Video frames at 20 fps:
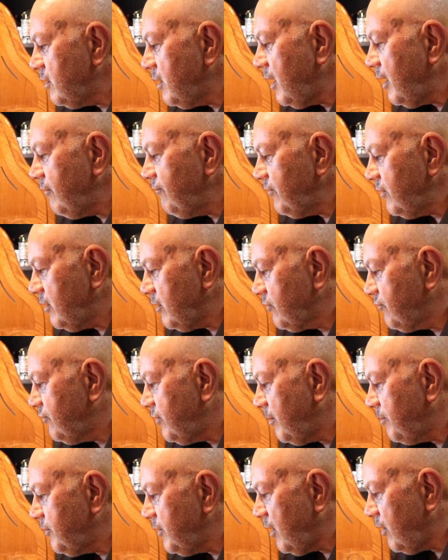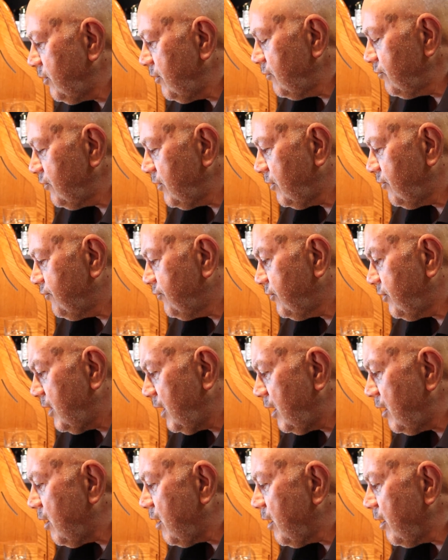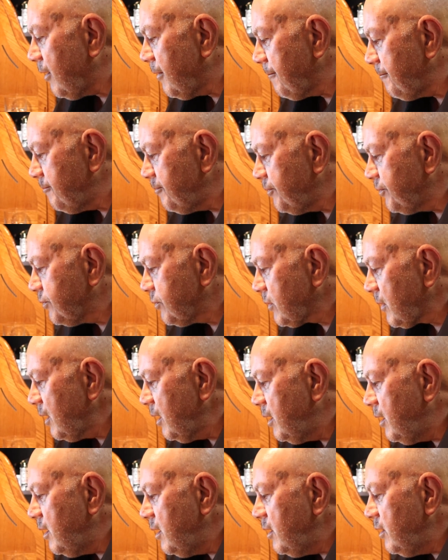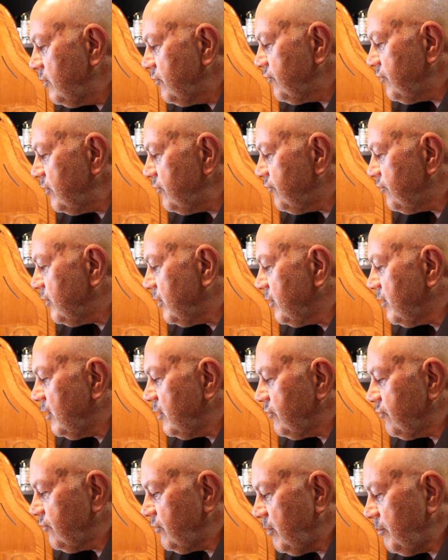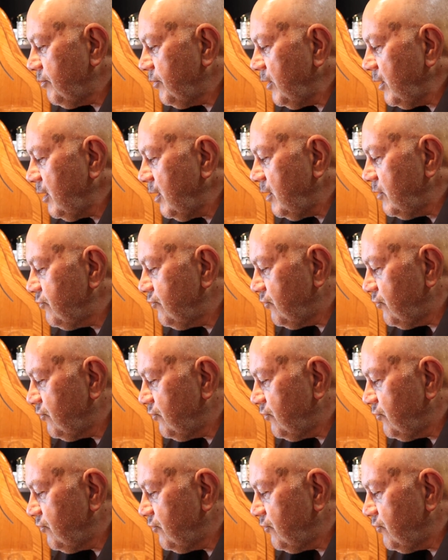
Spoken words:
life and accept others as they are." Sensing that something had